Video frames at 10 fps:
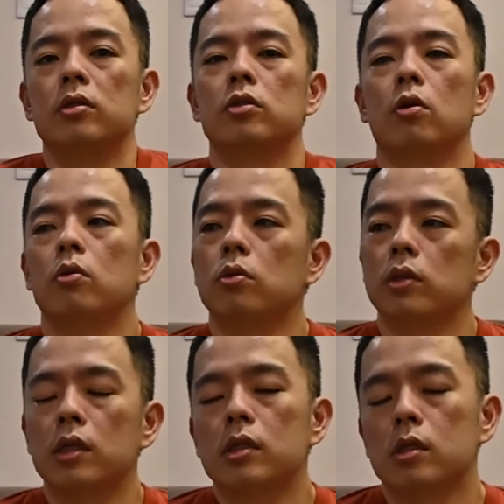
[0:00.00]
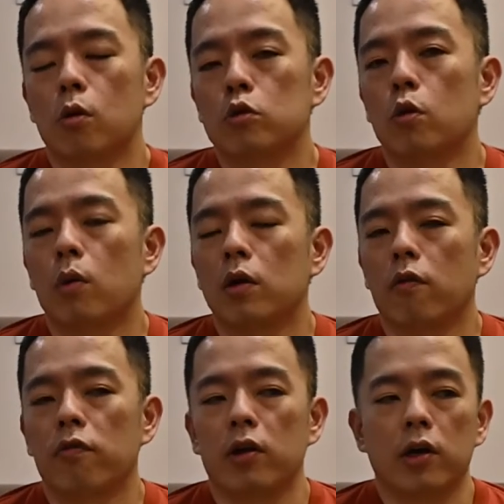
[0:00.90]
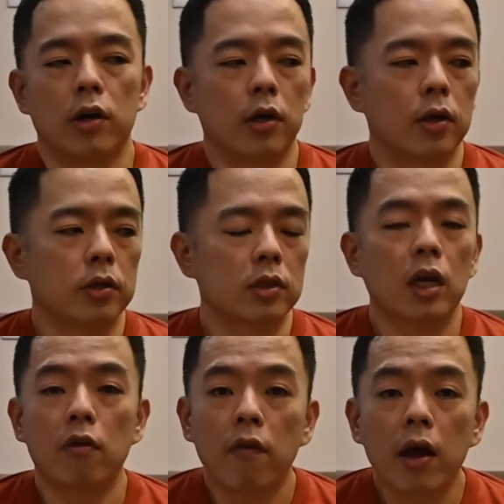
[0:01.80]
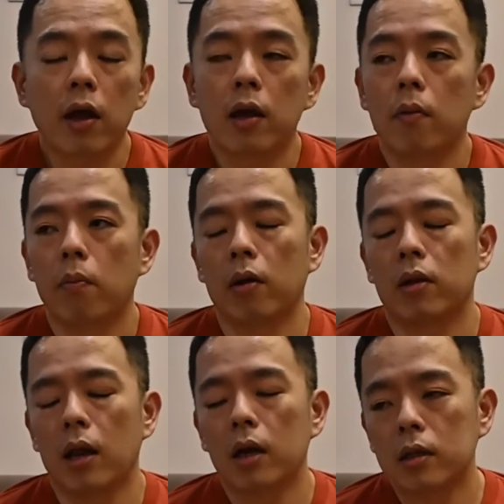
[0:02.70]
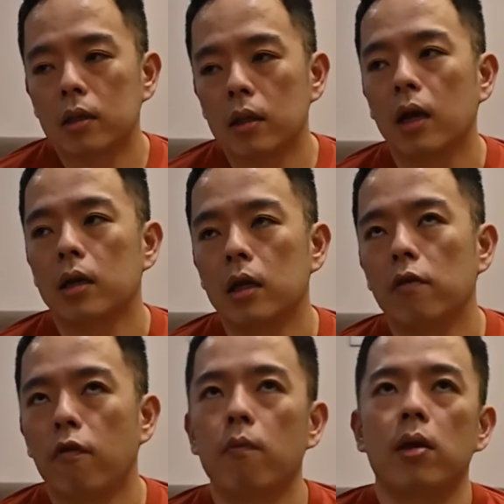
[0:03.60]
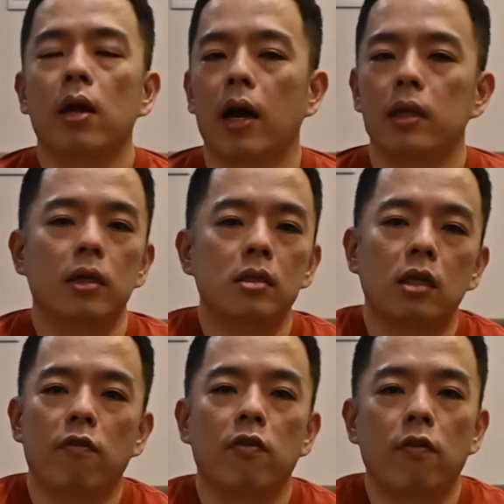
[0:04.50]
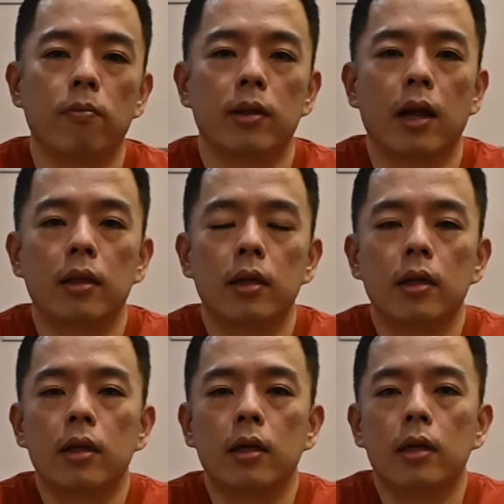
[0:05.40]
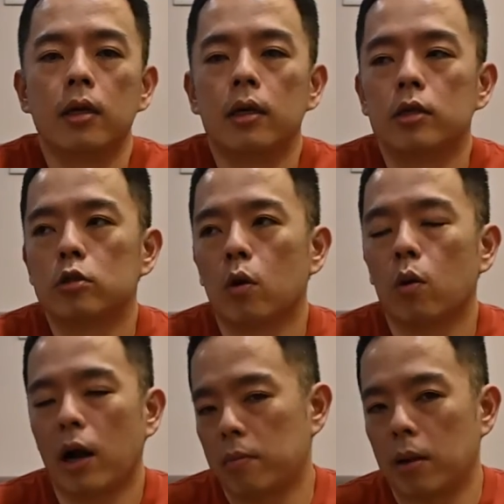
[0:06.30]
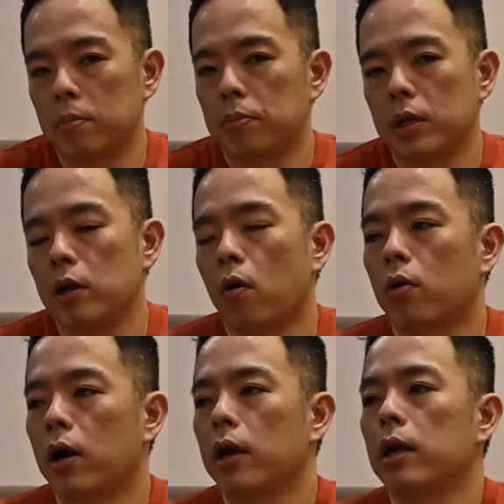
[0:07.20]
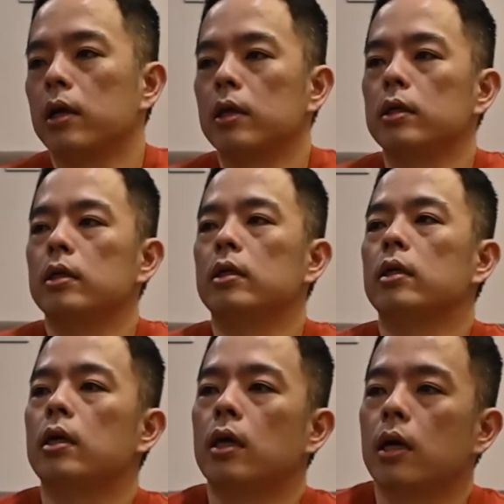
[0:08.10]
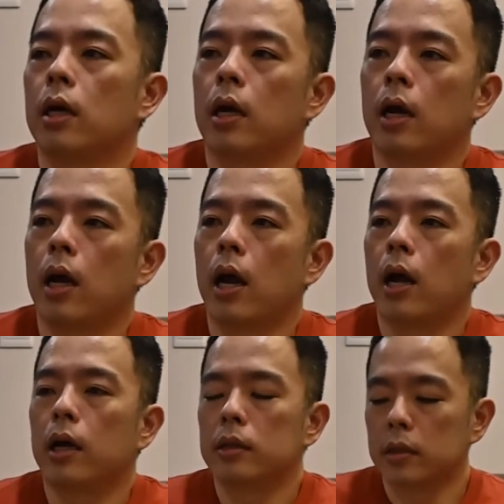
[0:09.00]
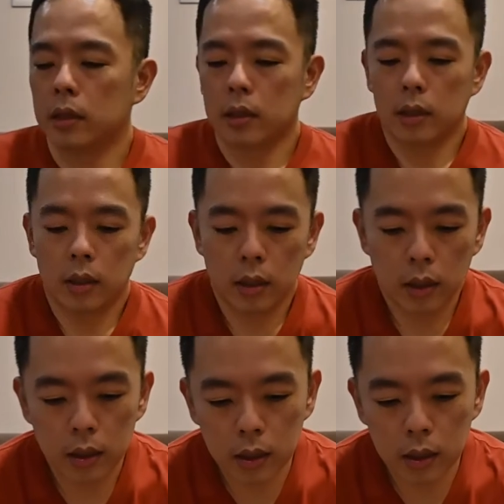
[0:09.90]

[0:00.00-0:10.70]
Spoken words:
So this is also one of the side effects, but luckily for me, I didn't suffer from that. So I'm pretty alright. And a